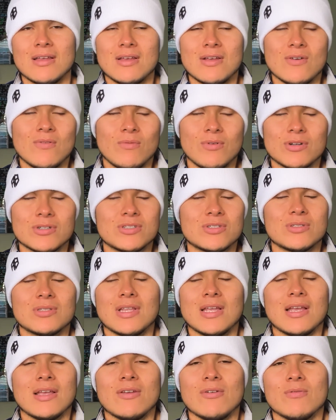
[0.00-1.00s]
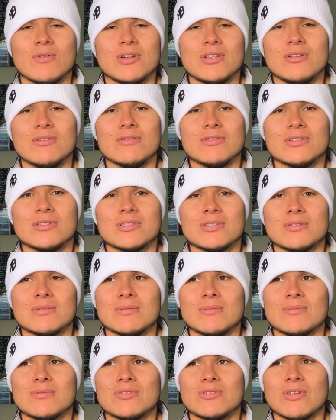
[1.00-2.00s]
worst thing you want to do is
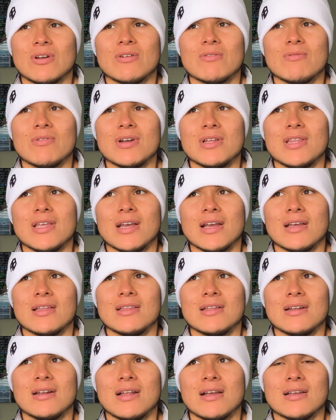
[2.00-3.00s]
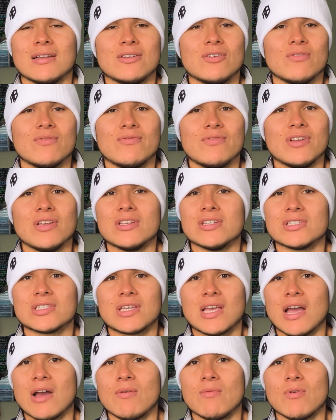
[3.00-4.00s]
start running and then like your feet just
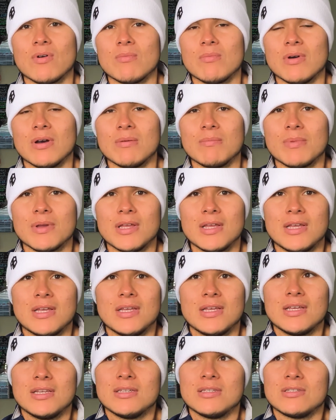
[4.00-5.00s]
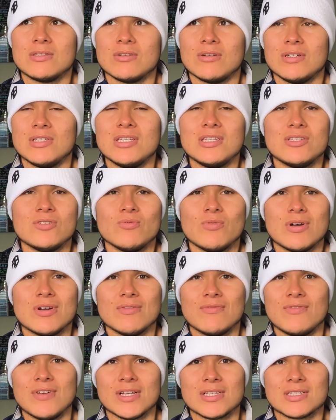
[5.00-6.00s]
can't warm up. So an easy way to
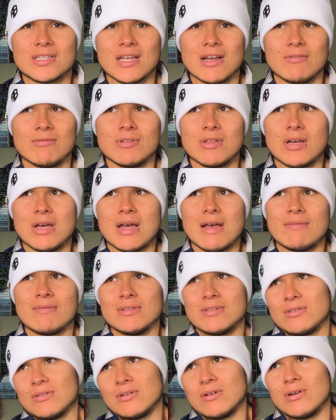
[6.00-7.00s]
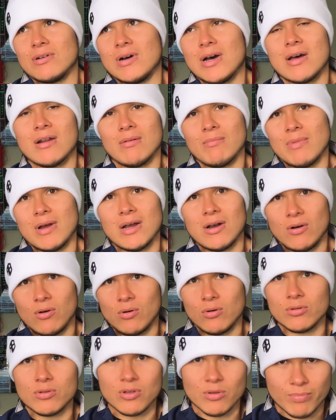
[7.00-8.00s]
fix that without having to go out and buy a
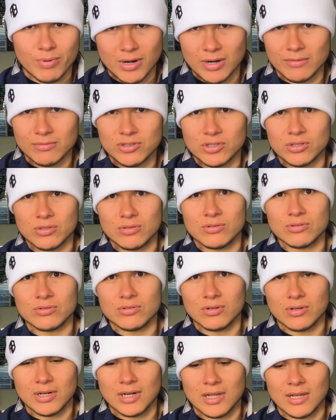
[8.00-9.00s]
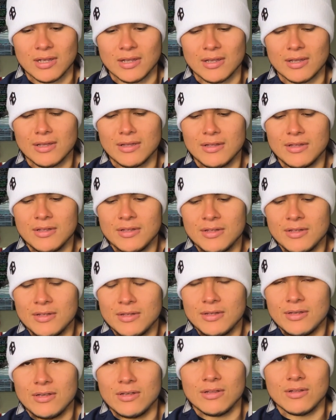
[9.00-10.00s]
whole new pair of shoes, or like,
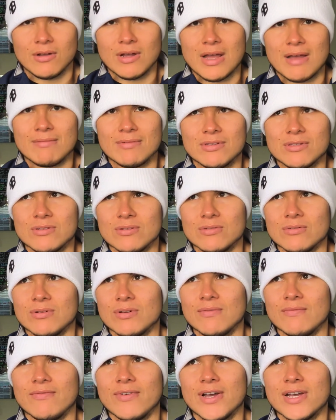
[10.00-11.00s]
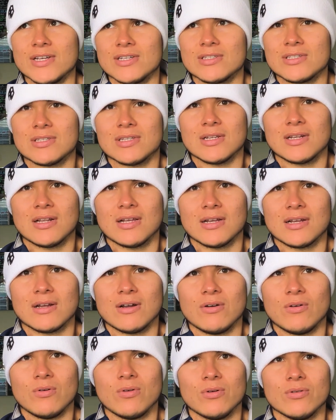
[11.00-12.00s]
you know, having to invest in like a
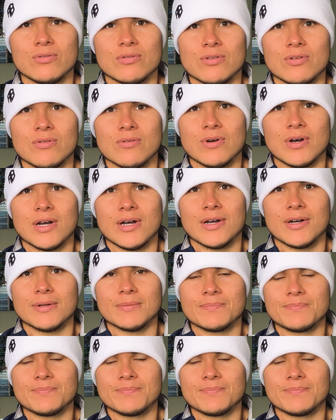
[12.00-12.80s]
whole new